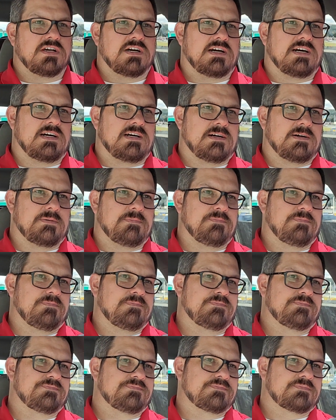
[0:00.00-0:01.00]

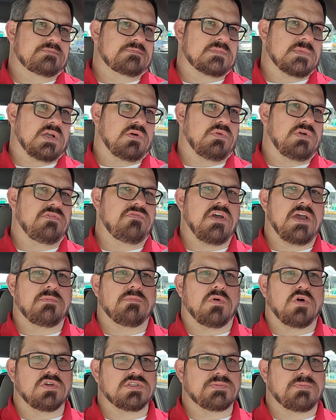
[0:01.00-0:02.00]
Um, we've had
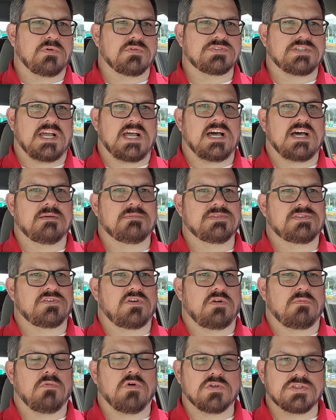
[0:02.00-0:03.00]
multiple times
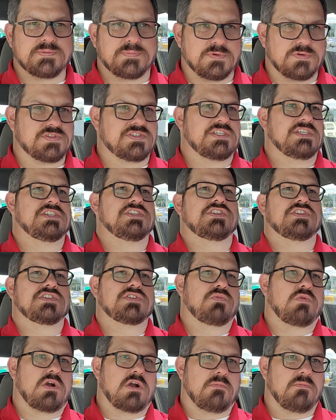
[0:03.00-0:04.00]
during multiple
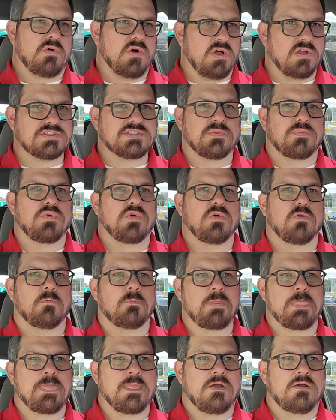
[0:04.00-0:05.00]
seasons where
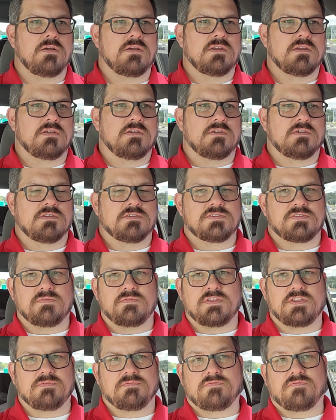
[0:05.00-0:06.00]
multiple
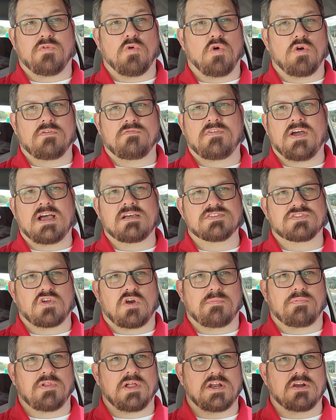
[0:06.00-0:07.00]
four and five
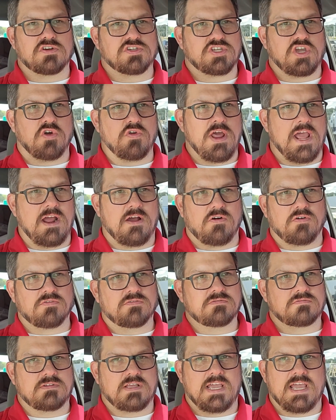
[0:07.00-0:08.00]
star players go down,
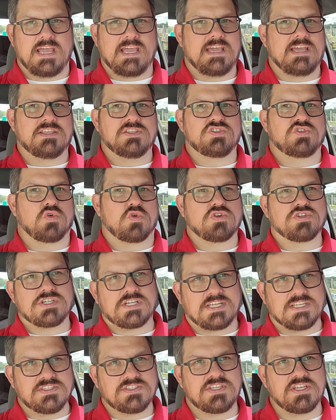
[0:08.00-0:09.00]
and Georgia
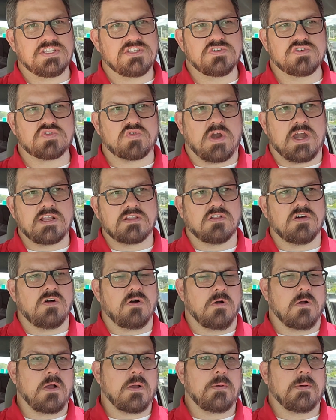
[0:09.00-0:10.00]
continues right
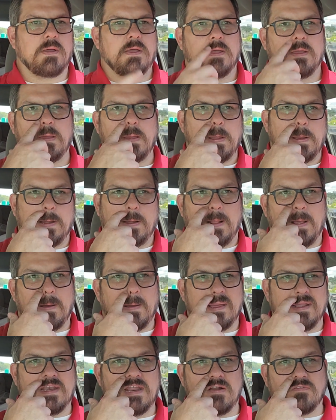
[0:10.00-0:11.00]
along. Now
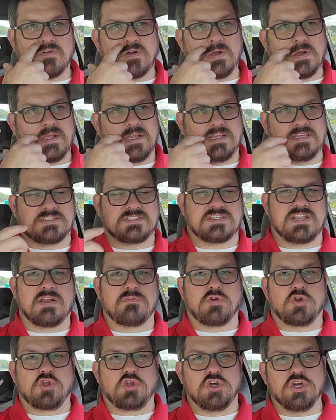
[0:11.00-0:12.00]
it never it's
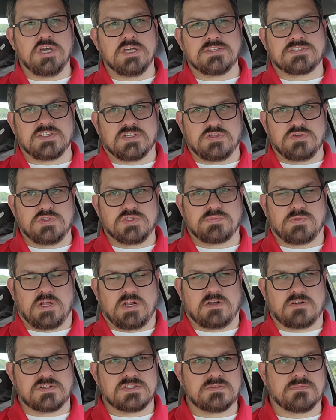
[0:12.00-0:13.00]
never good to lose
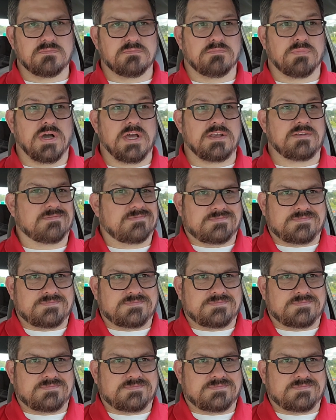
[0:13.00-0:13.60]
players, but